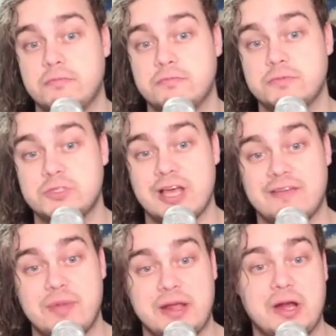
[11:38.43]

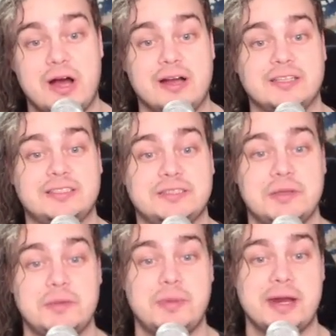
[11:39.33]
SoftBank Hawks,
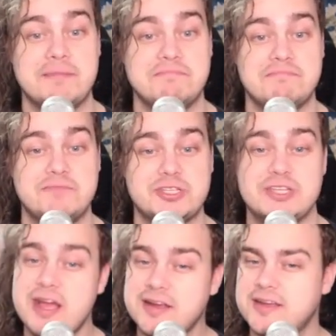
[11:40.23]
but I'm just
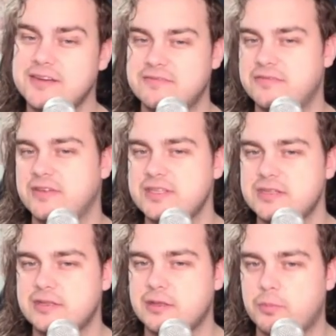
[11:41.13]
not convinced
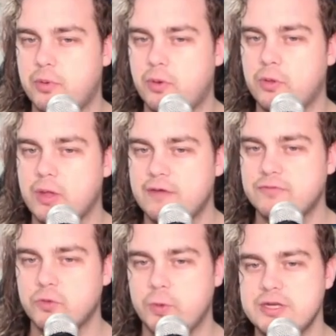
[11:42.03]
that they'll pull off
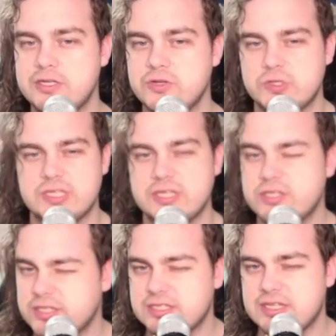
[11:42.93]
the win to cinch
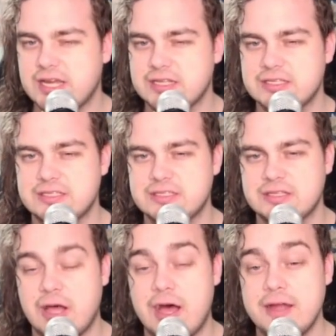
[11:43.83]
the second
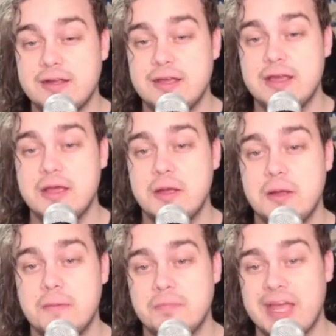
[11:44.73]
slot.
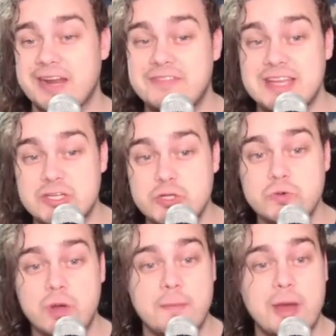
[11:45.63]
And if they
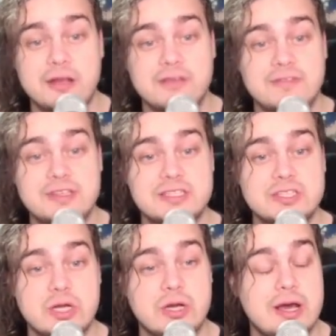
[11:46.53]
do, I'm not convinced the
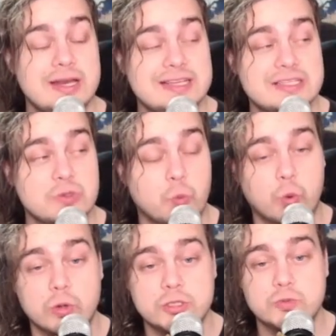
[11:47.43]
squad is
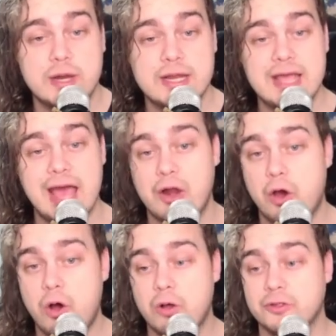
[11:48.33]
worlds ready at
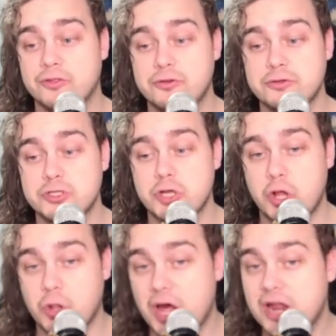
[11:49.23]
all. There's a
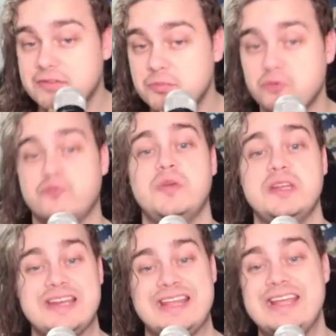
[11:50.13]
lot of
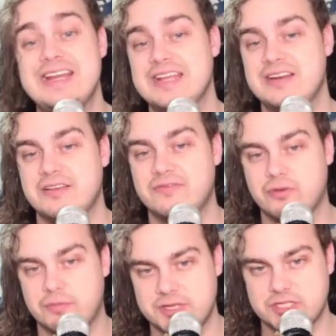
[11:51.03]
improvement needed
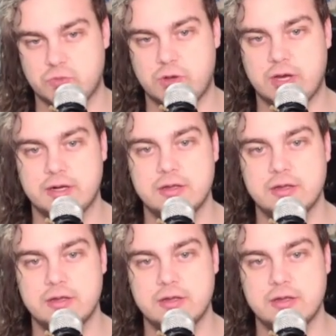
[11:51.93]
from this squad.